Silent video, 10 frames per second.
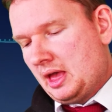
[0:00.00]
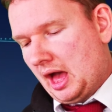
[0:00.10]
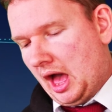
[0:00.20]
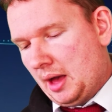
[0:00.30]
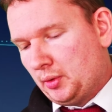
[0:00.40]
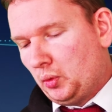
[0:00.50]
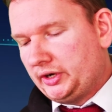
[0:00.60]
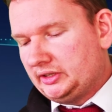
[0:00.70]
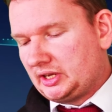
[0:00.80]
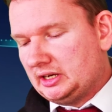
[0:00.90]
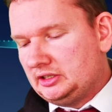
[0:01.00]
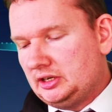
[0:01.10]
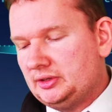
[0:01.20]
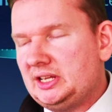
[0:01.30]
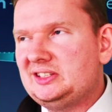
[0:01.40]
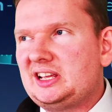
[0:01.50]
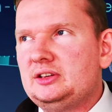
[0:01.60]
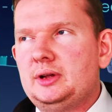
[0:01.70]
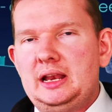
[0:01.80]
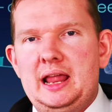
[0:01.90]
But what it's going to do is it's going
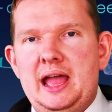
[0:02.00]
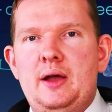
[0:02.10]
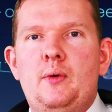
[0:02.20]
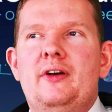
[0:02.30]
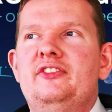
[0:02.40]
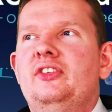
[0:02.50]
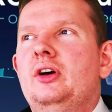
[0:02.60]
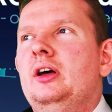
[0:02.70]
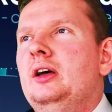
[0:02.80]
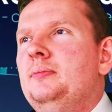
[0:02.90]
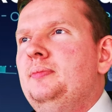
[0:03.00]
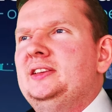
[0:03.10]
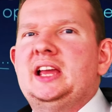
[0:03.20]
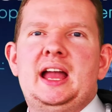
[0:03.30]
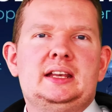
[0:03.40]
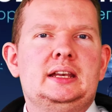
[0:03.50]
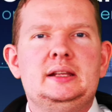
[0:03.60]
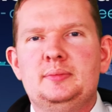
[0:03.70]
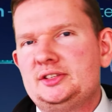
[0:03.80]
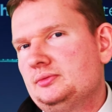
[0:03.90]
to allow for better
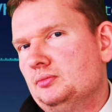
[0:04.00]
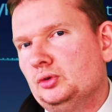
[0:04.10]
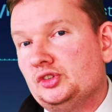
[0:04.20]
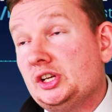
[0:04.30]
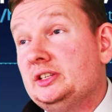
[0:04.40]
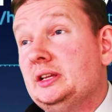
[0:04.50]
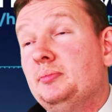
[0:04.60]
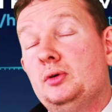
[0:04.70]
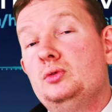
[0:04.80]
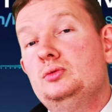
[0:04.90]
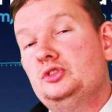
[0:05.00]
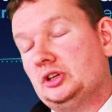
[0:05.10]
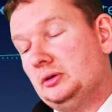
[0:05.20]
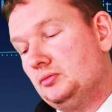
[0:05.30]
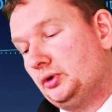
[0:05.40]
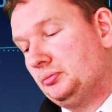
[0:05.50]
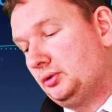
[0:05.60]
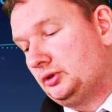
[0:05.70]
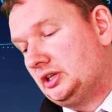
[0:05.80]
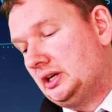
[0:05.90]
handling, more agility, but also, more
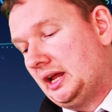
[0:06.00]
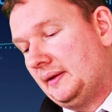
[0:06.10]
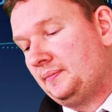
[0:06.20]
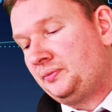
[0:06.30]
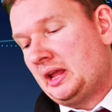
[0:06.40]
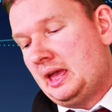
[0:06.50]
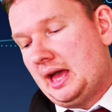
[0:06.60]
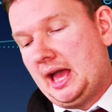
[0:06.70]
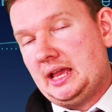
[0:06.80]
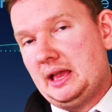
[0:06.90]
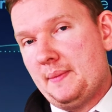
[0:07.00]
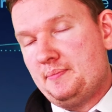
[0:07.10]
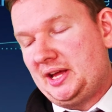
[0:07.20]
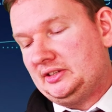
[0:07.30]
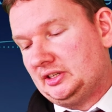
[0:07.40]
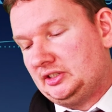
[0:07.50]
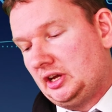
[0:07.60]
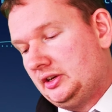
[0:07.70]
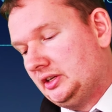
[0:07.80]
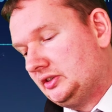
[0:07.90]
importantly, a better
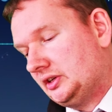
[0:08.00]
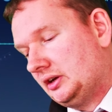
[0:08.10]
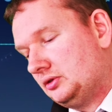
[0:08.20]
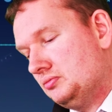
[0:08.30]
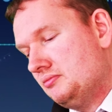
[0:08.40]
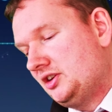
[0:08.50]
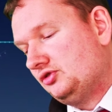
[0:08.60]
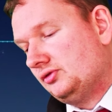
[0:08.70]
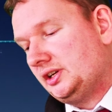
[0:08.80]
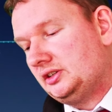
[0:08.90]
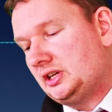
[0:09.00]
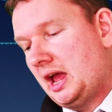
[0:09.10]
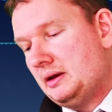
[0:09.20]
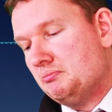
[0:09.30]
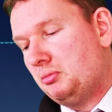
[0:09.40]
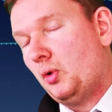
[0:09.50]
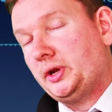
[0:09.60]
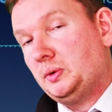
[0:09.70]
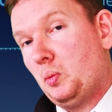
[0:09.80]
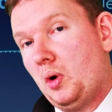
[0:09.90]
turning circle measuring
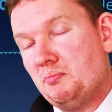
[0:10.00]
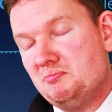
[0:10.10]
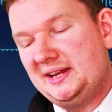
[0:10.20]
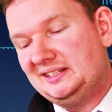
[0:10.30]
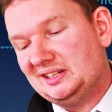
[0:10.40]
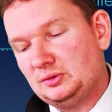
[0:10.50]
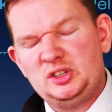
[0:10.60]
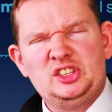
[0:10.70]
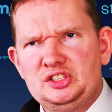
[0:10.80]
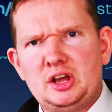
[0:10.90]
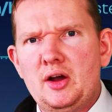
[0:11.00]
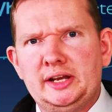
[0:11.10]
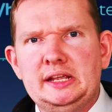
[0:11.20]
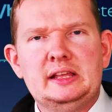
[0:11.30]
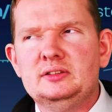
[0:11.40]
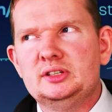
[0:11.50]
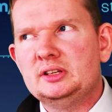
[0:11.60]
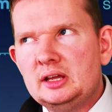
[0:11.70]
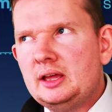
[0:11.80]
10.1 meters, which is tiny. There